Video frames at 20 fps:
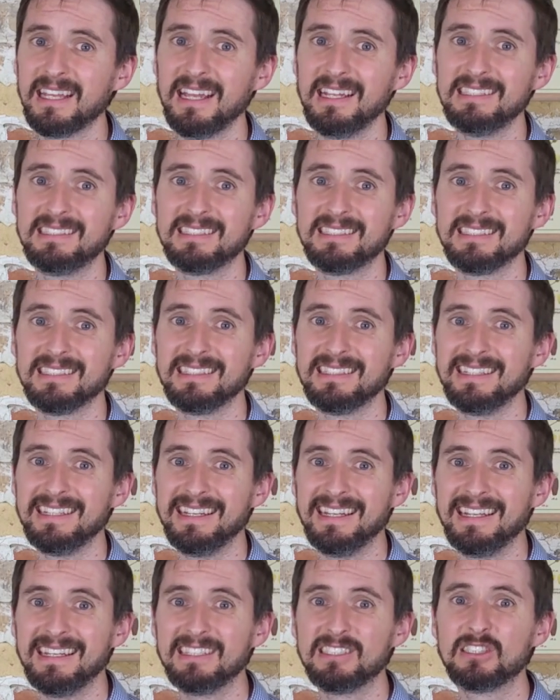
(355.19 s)
case,
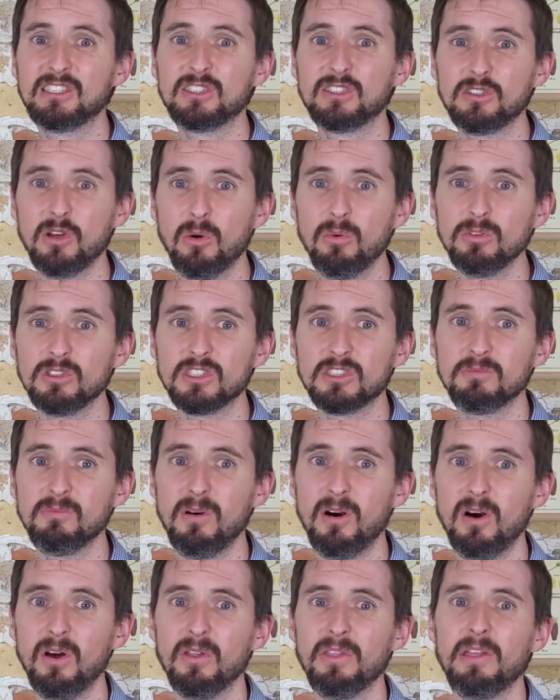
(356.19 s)
it is so
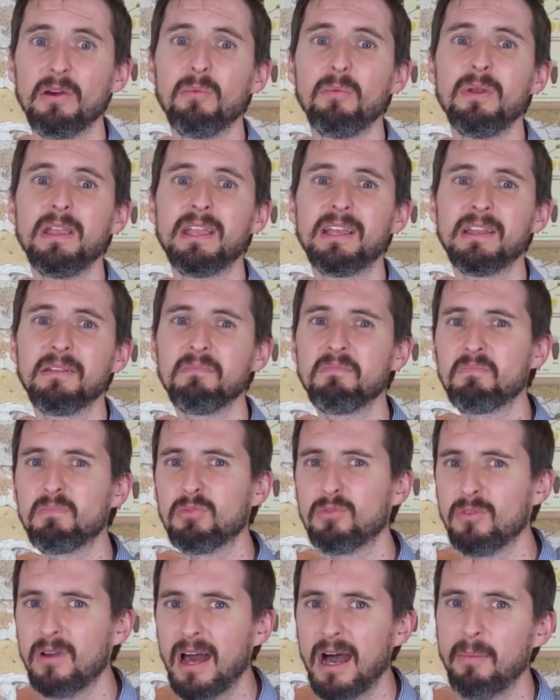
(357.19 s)
small that we can
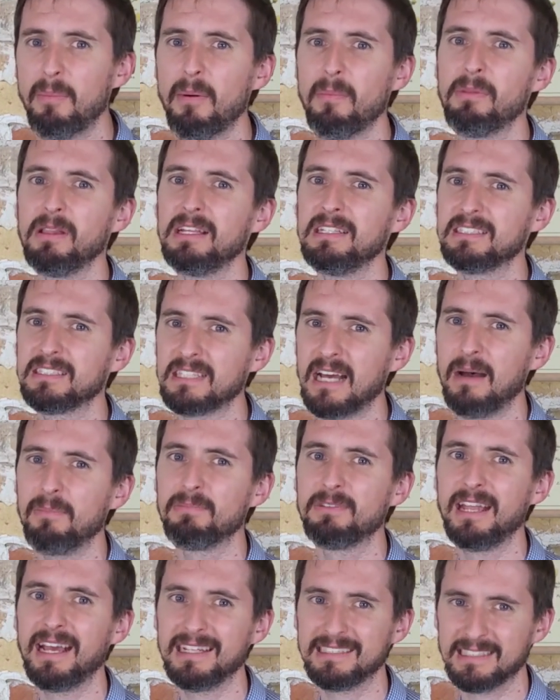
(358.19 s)
probably
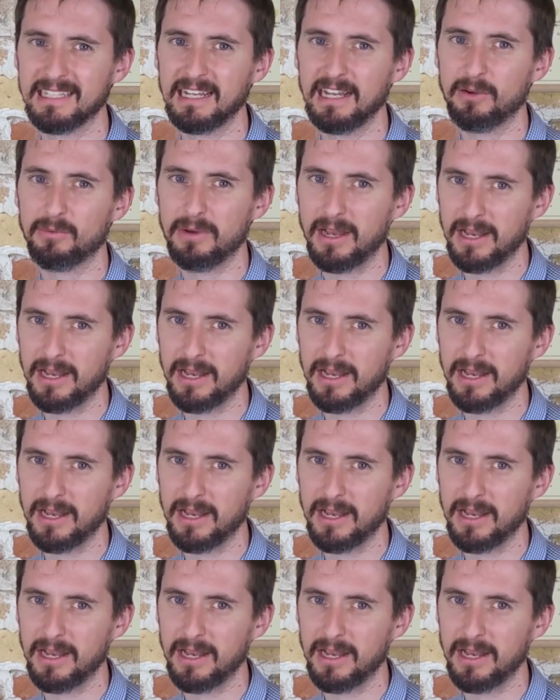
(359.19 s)
stop testing it